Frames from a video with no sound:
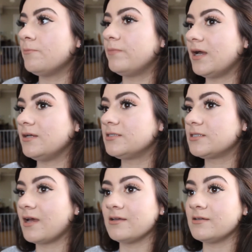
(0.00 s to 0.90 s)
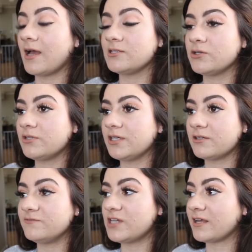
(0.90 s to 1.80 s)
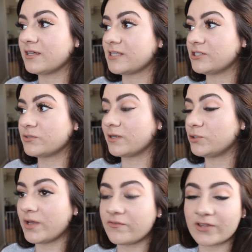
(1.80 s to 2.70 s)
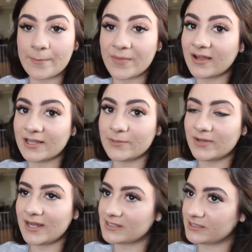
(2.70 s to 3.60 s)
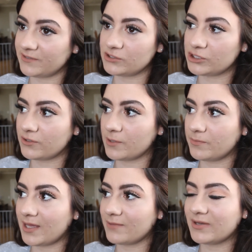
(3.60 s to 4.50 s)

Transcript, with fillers: But I totally could have done it because I just wanted to wait for that palette, but it hasn't even shown up yet.